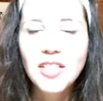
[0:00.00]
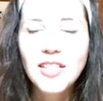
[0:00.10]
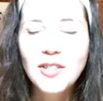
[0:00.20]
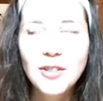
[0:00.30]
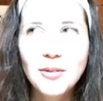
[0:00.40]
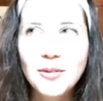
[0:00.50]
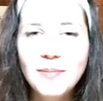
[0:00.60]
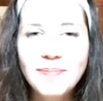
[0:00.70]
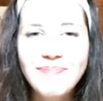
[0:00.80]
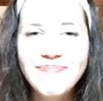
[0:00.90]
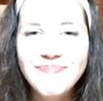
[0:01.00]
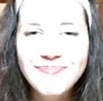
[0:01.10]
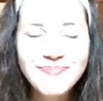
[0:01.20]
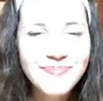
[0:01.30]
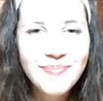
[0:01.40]
issues.
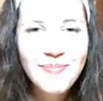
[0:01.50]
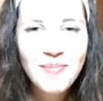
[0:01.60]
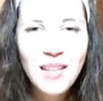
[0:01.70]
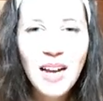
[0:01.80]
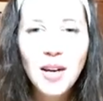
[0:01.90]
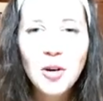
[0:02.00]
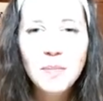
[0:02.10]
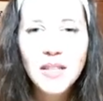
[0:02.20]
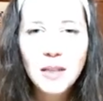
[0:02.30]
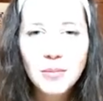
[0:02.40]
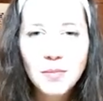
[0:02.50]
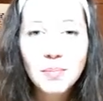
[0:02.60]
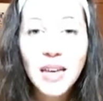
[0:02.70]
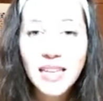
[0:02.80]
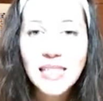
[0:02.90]
I hope that I'm
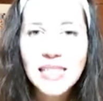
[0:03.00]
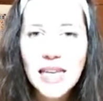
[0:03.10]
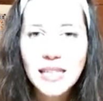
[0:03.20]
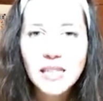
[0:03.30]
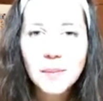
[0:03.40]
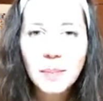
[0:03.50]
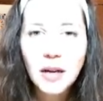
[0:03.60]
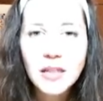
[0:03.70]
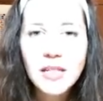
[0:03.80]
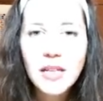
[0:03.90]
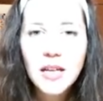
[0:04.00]
making sense, but